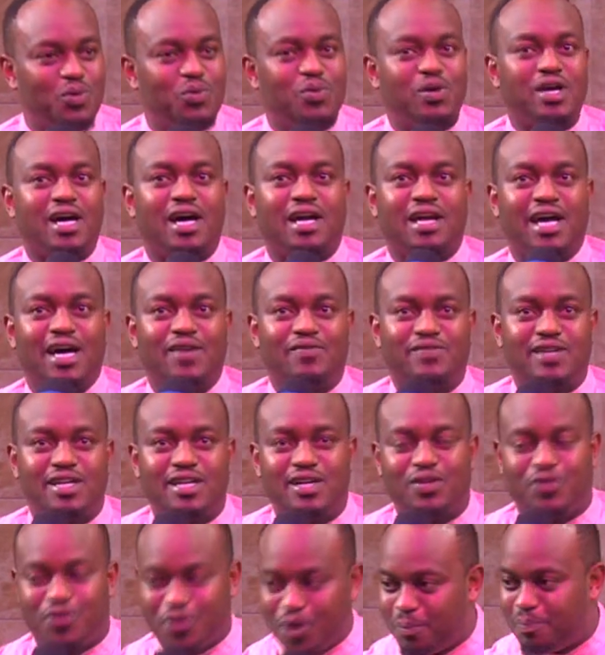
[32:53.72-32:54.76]
we arrived in
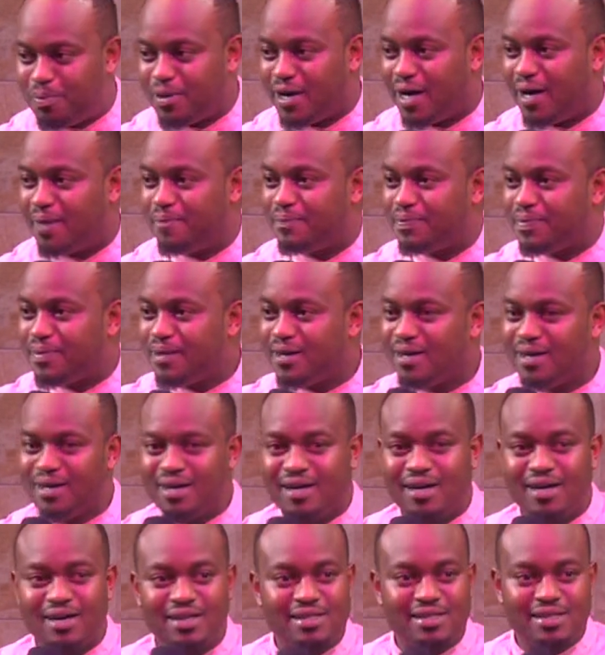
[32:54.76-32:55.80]
Ethiopia,
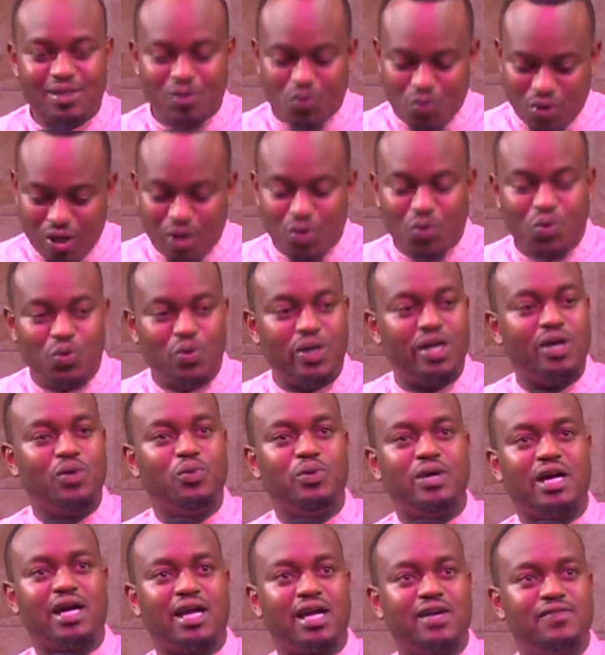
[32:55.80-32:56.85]

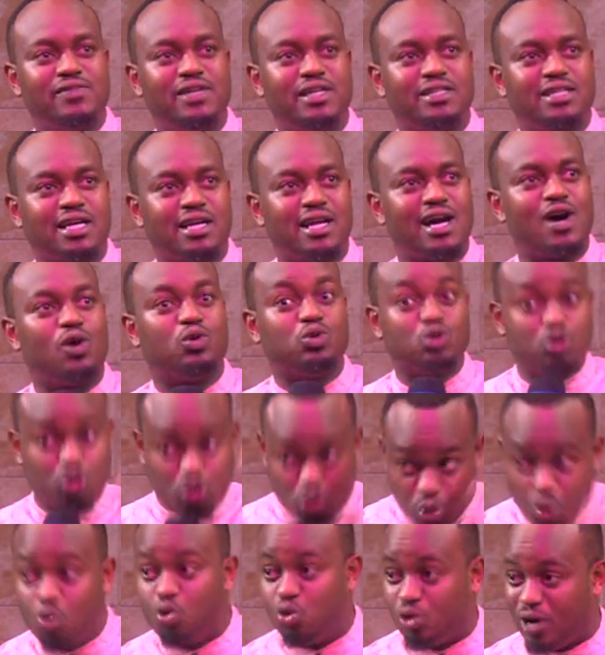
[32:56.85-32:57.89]
we arrived at around
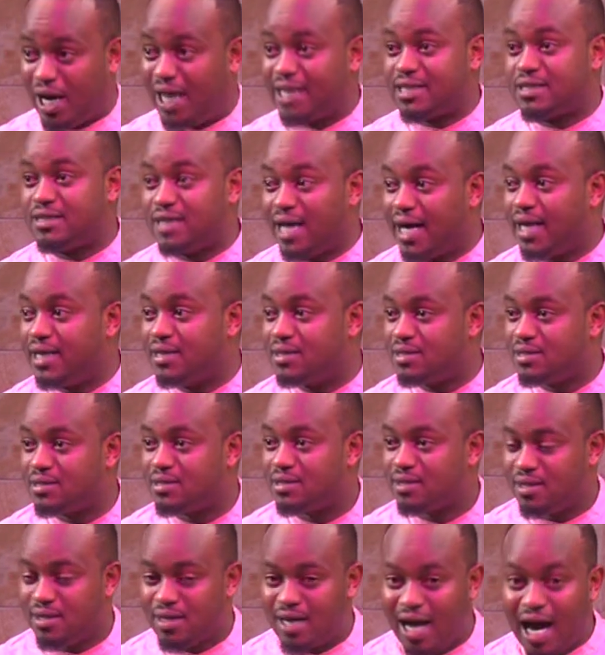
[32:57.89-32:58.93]
2 at night
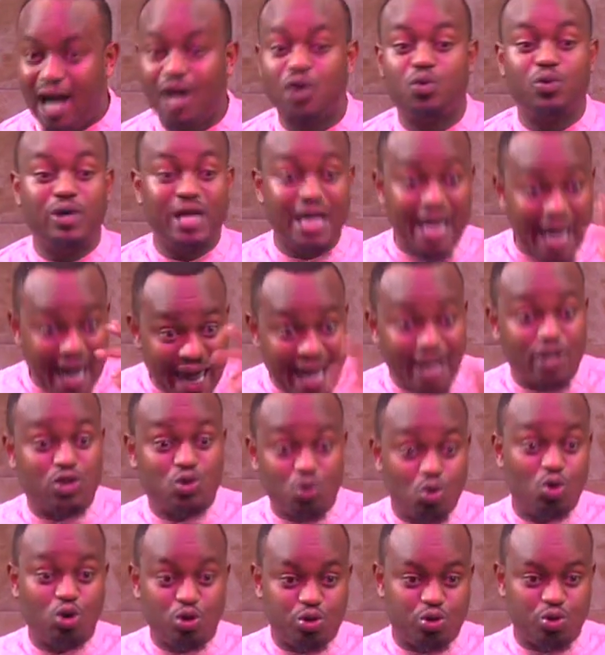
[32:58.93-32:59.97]
and we had to
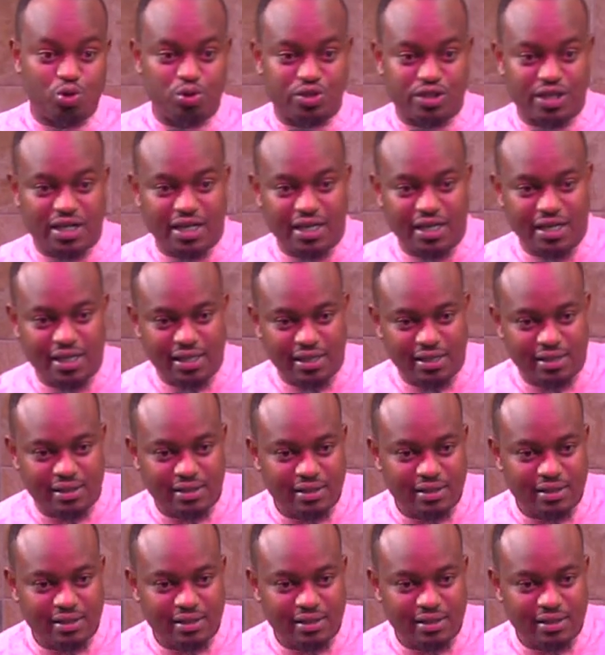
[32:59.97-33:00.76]
go through screening.